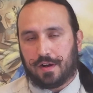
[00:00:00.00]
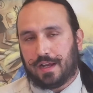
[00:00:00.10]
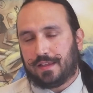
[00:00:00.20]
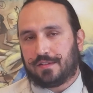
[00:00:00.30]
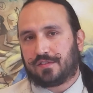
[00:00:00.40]

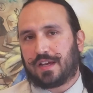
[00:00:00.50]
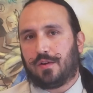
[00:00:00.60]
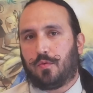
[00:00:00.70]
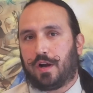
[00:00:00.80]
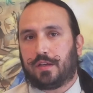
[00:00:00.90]
and then just kind
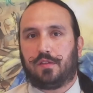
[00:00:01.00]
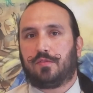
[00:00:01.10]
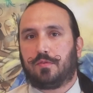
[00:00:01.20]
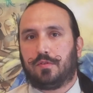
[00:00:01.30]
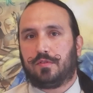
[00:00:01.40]
of walk you
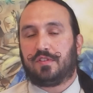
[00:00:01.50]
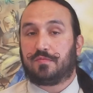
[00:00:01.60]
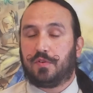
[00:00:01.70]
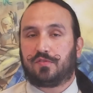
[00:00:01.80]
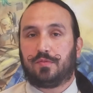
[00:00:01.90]
through this
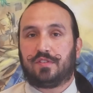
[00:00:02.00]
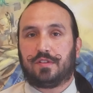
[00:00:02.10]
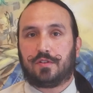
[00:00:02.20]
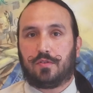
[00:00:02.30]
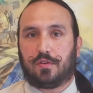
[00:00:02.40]
most
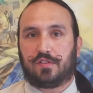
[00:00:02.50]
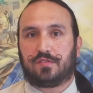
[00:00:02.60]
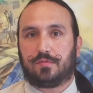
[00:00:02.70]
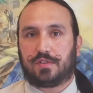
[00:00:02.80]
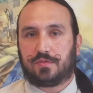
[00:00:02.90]
recent
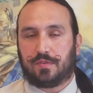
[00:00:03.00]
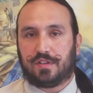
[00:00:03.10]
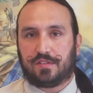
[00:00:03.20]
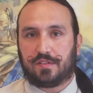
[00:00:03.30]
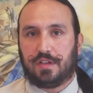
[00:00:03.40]
course, which
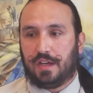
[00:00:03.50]
was